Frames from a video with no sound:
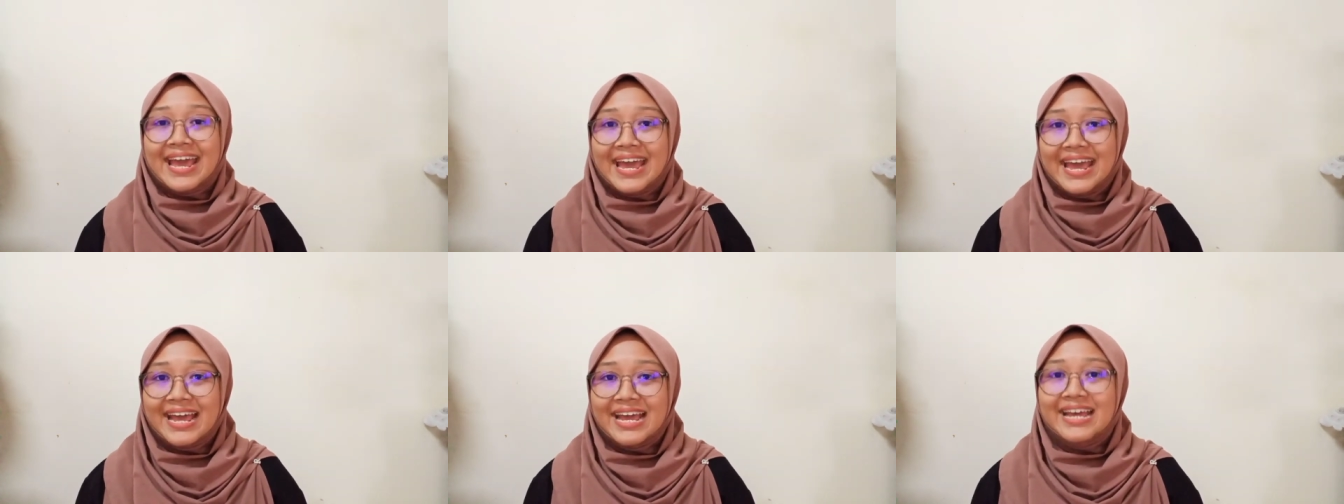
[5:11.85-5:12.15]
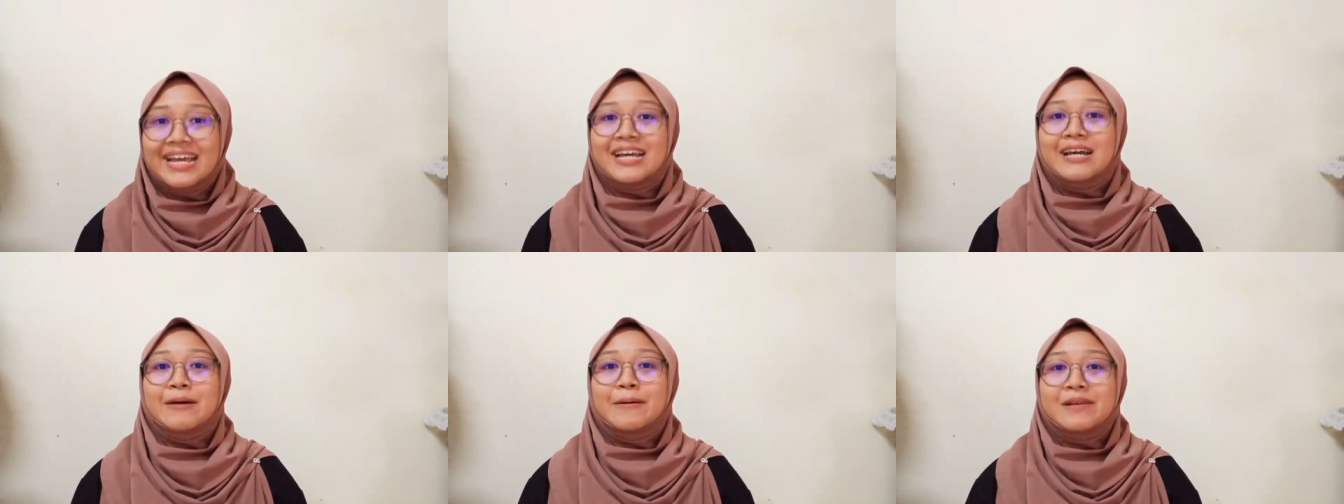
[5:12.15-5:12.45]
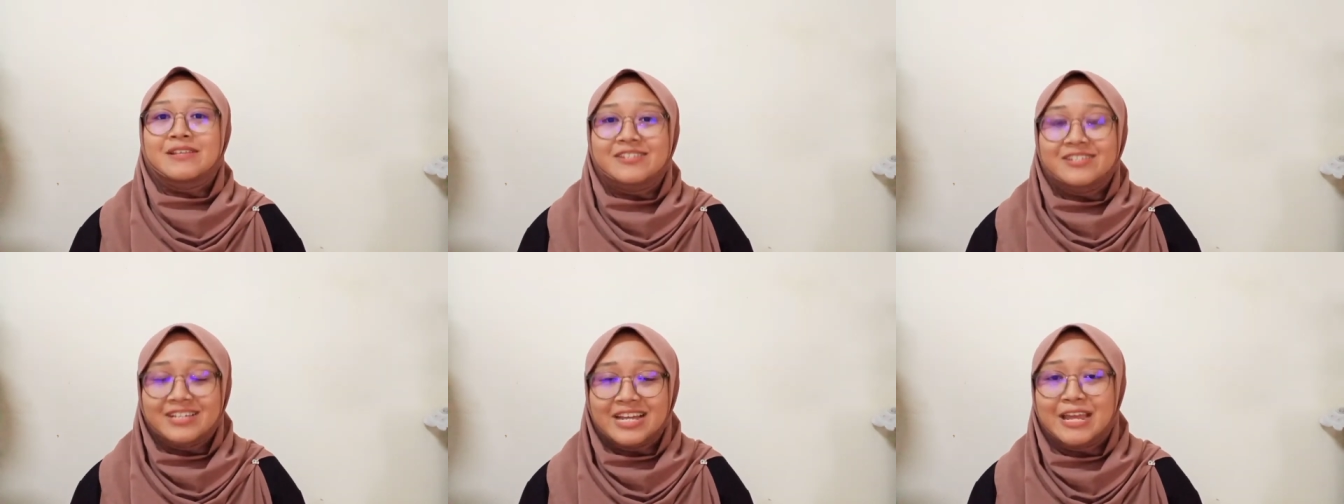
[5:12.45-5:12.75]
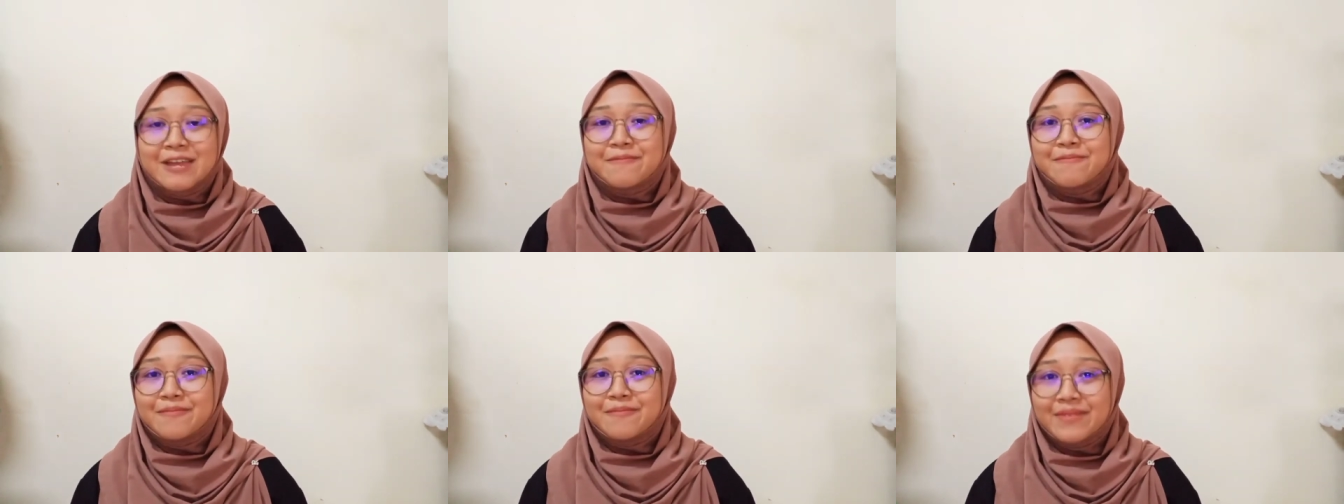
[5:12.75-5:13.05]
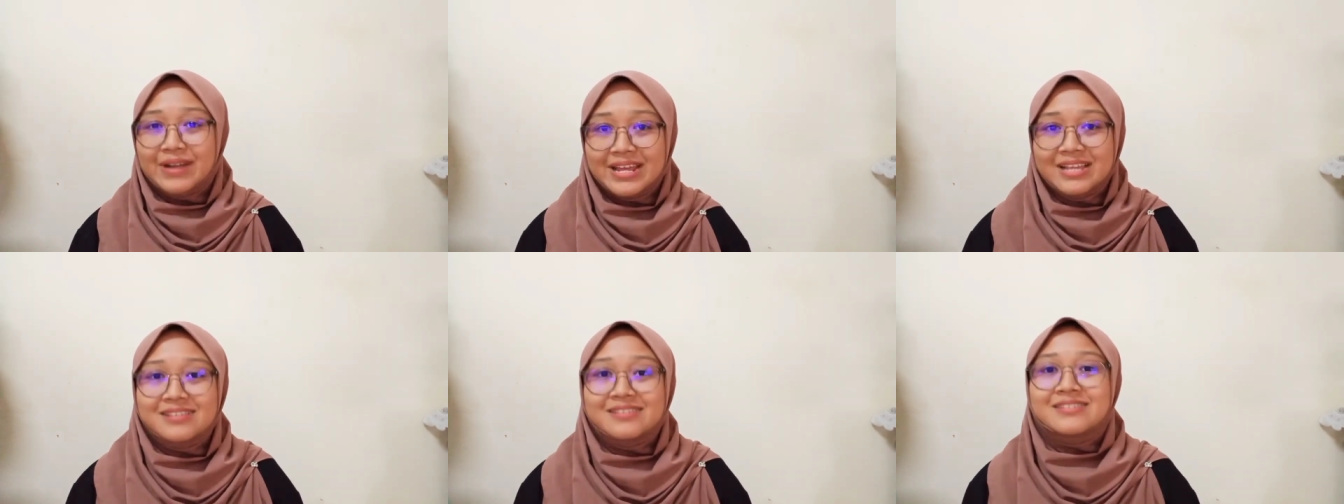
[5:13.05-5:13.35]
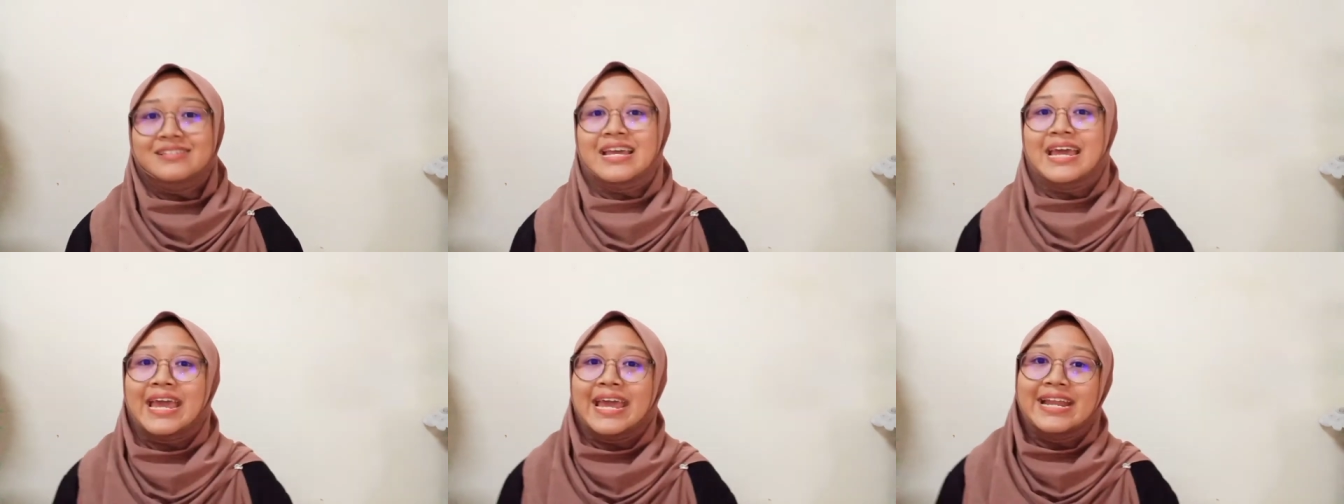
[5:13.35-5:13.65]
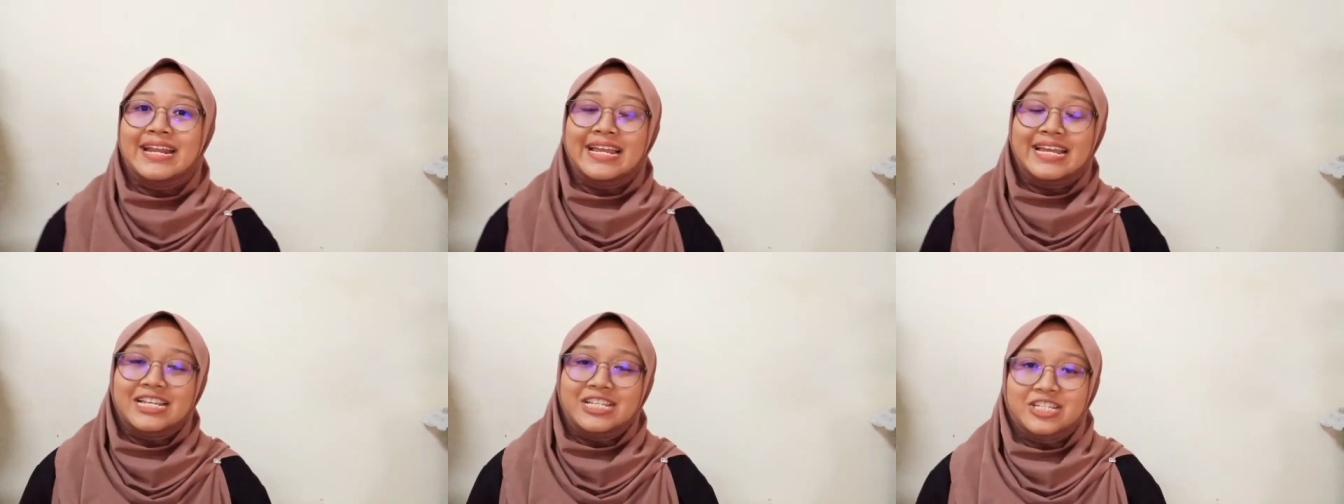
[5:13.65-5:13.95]
child brains
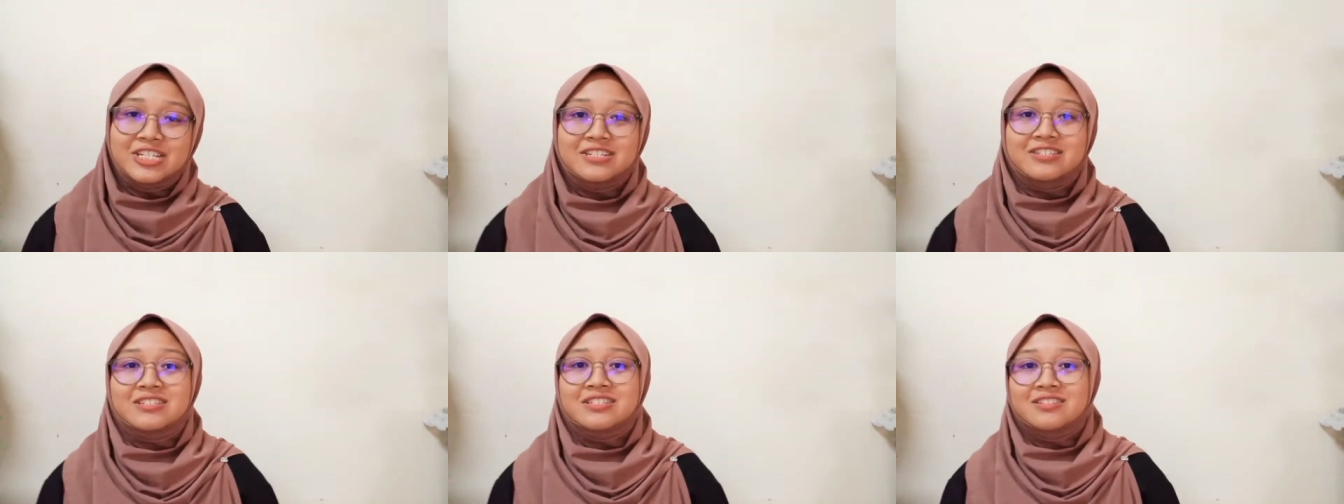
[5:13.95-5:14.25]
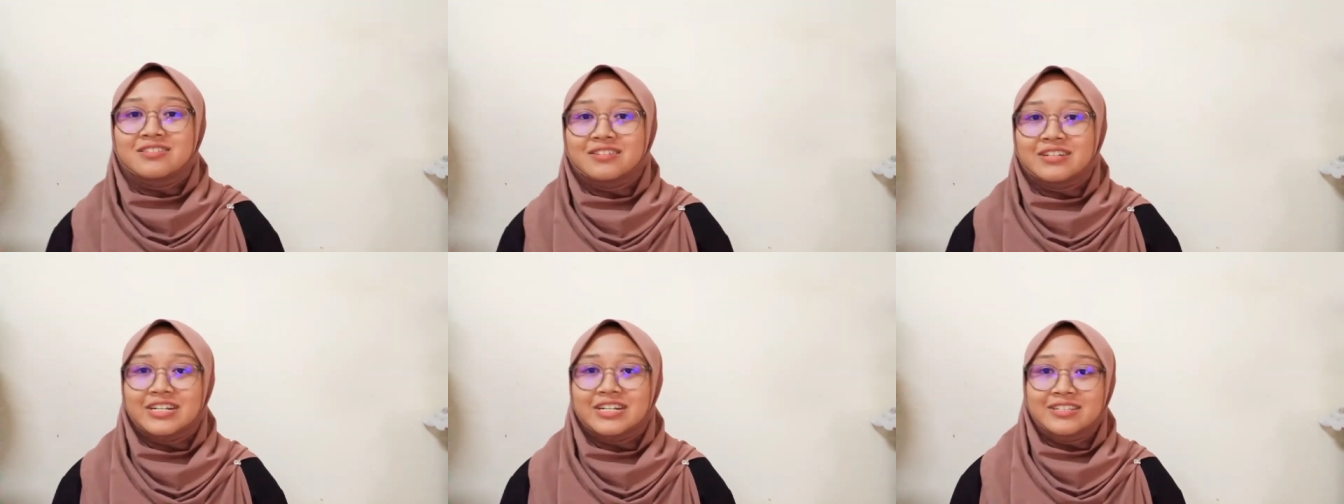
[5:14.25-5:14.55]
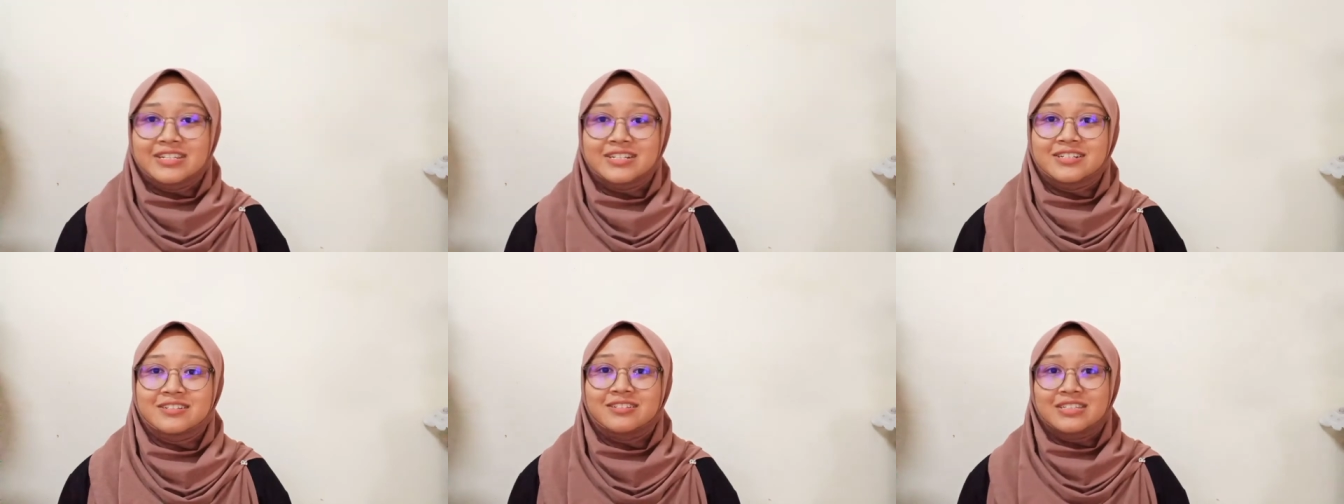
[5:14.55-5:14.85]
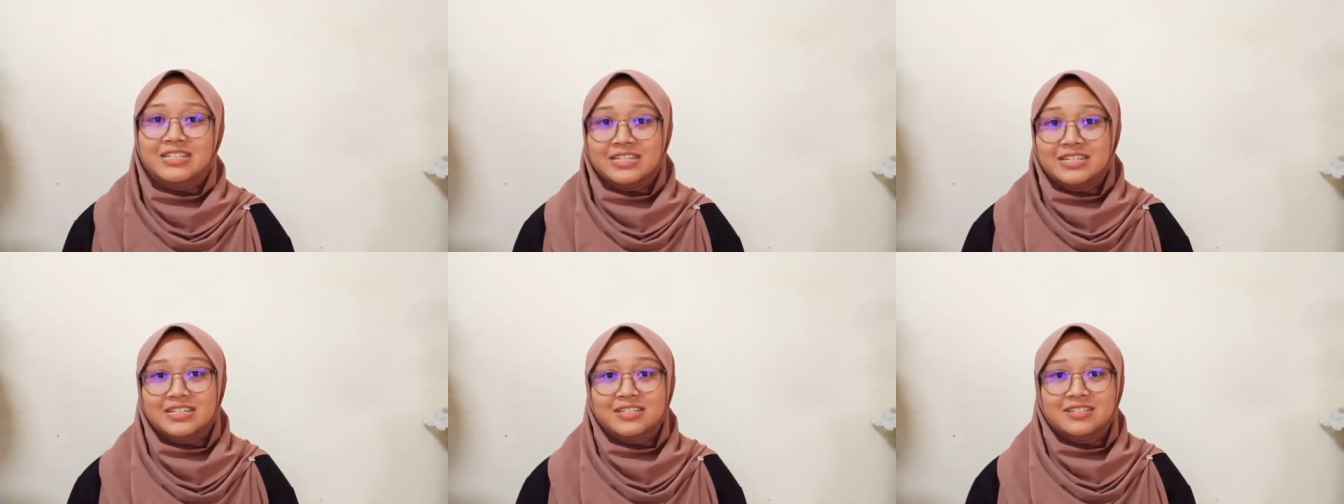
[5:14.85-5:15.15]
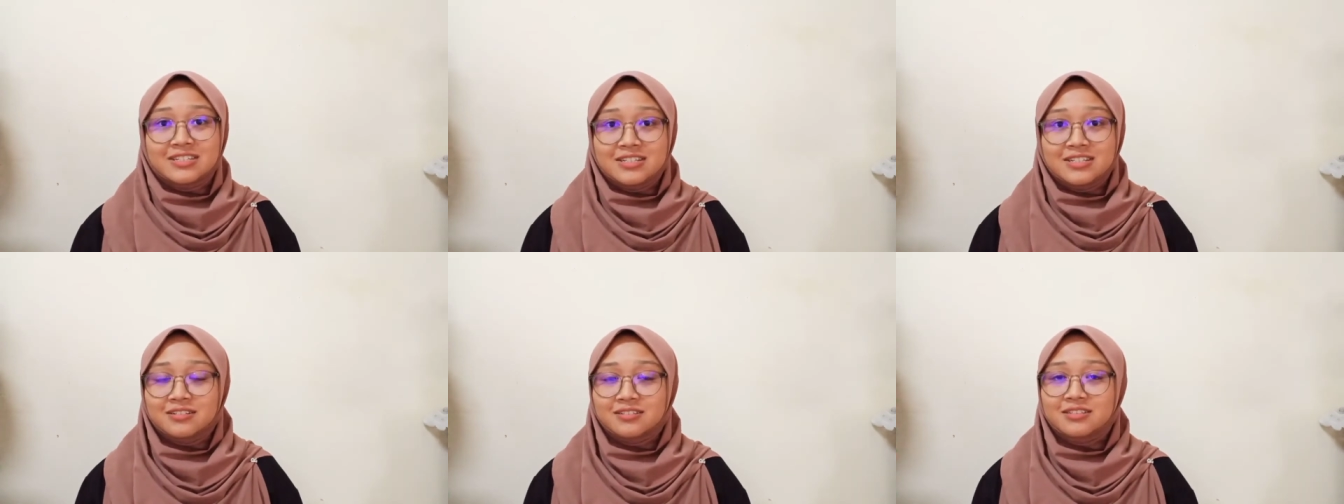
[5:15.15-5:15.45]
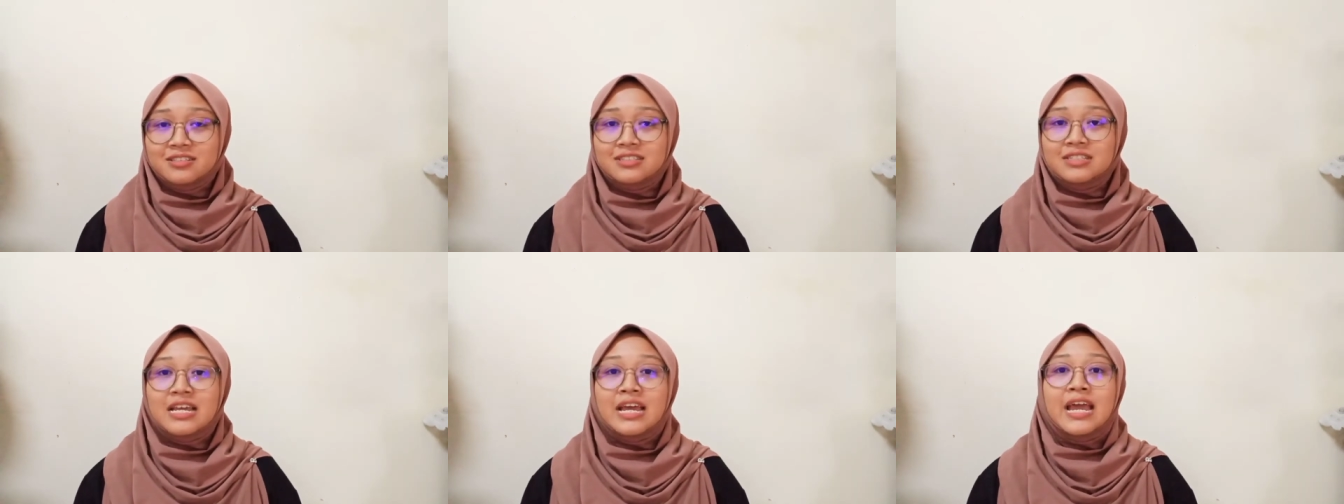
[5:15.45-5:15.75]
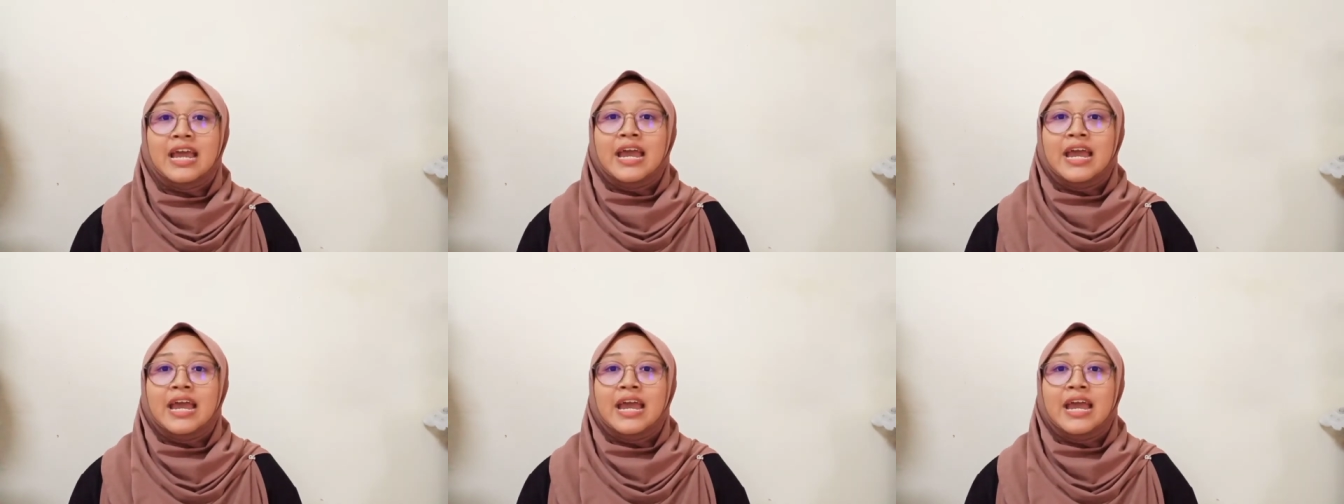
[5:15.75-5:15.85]
and enhance critical thinking skills.